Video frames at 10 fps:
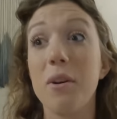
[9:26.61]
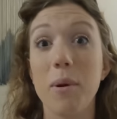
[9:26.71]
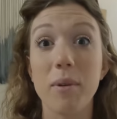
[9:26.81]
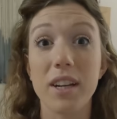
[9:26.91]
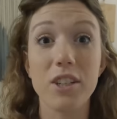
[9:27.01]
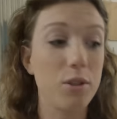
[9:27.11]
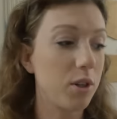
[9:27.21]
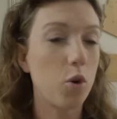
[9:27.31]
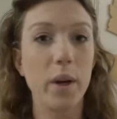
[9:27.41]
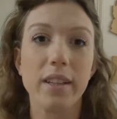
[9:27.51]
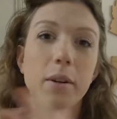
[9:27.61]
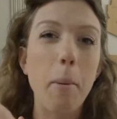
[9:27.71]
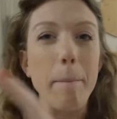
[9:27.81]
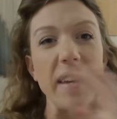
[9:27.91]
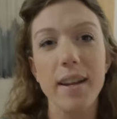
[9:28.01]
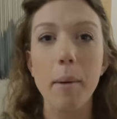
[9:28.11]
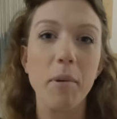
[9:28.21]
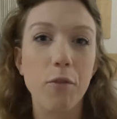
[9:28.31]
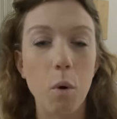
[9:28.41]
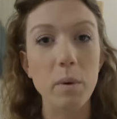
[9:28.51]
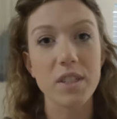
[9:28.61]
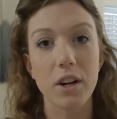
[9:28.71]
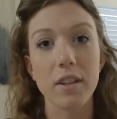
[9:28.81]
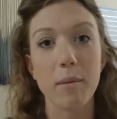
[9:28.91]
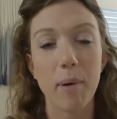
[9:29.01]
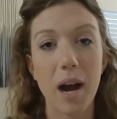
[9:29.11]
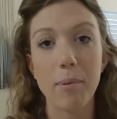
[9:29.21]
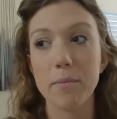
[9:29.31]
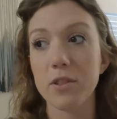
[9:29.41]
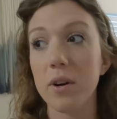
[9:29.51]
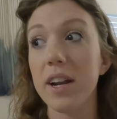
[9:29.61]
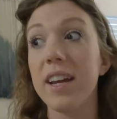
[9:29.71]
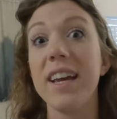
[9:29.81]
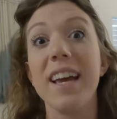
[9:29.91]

we were going to do a quick little meetup before we started the pop up store.